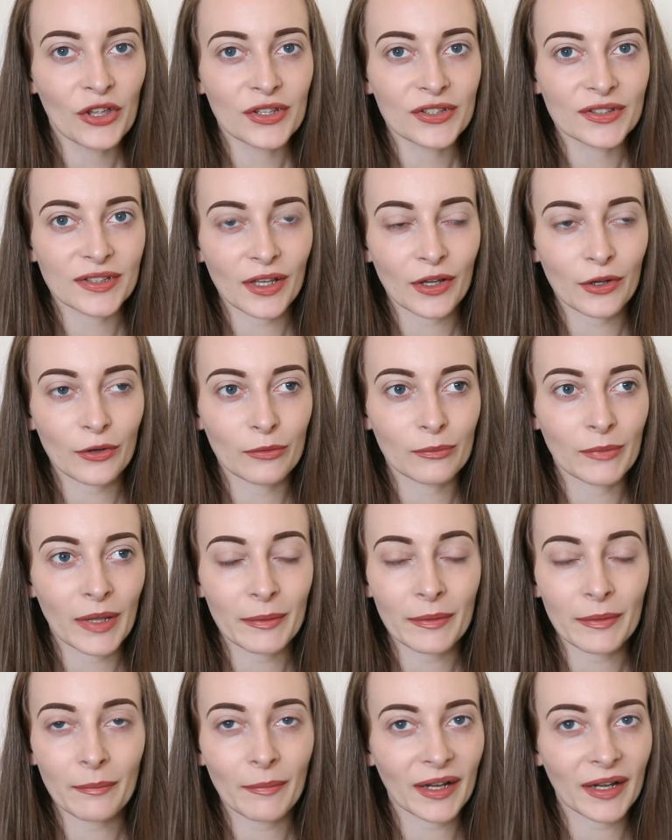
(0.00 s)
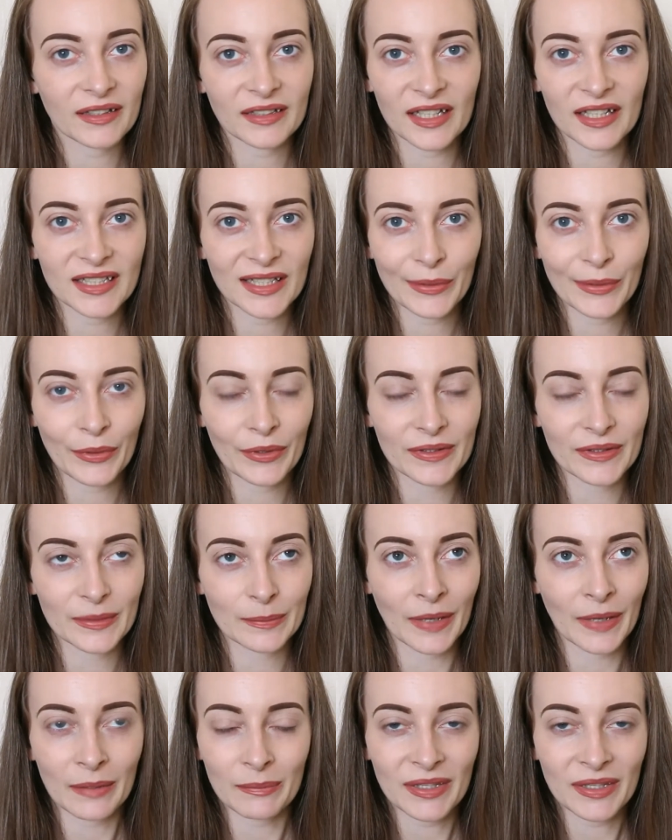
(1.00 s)
so maybe magnetic ones
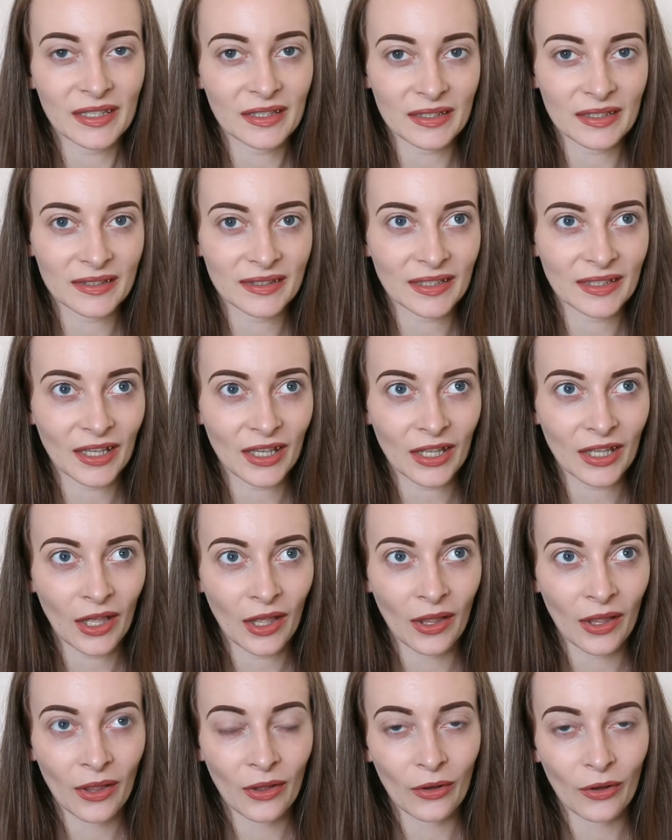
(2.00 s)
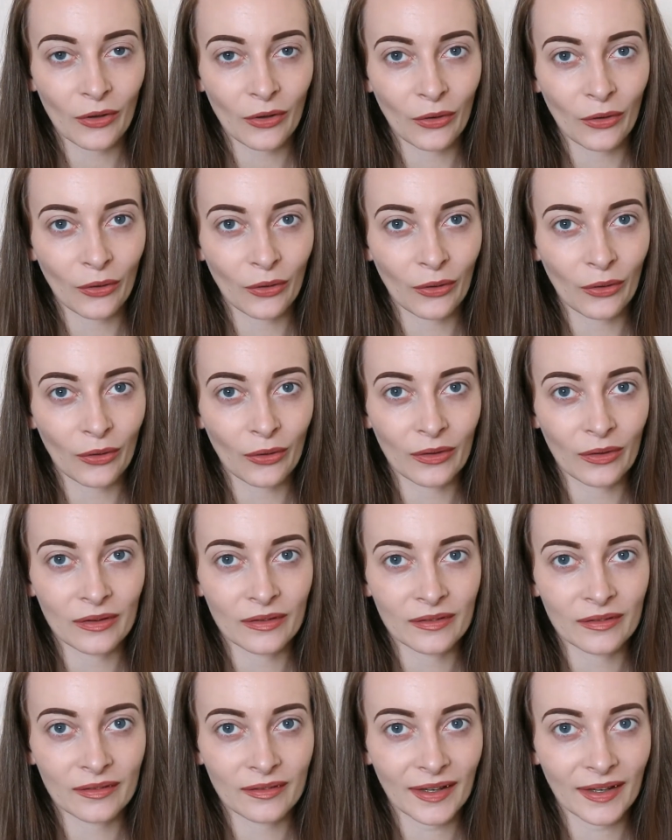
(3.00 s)
might be easier, or
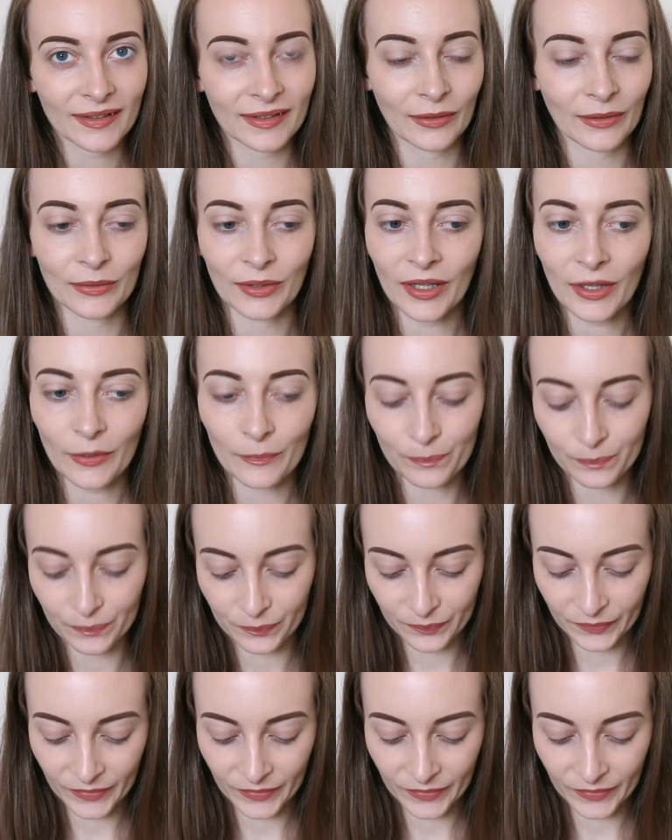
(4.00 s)
I don't know.